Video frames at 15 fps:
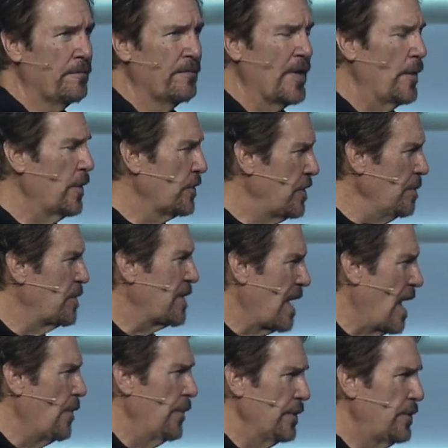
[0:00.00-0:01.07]
I know it seems
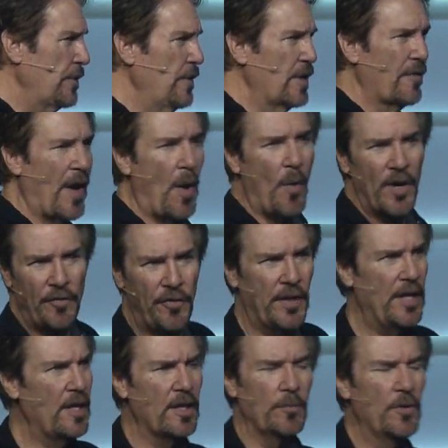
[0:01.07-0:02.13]
counterintuitive. I want to
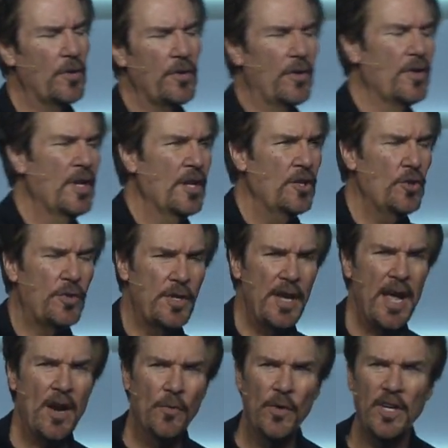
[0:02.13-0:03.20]
forget them. No, no, you
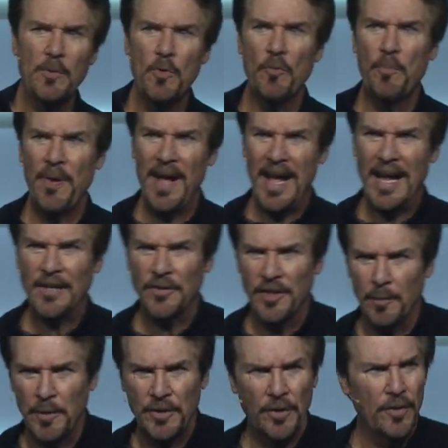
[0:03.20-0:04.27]
can't really move past
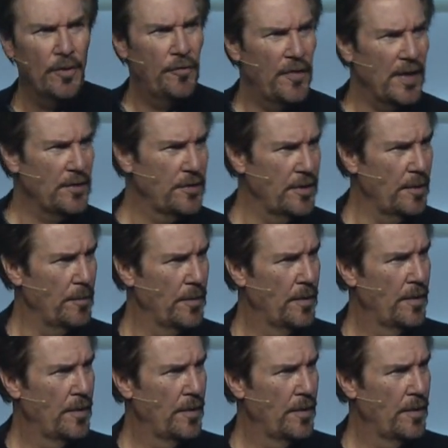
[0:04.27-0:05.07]
them until you face them.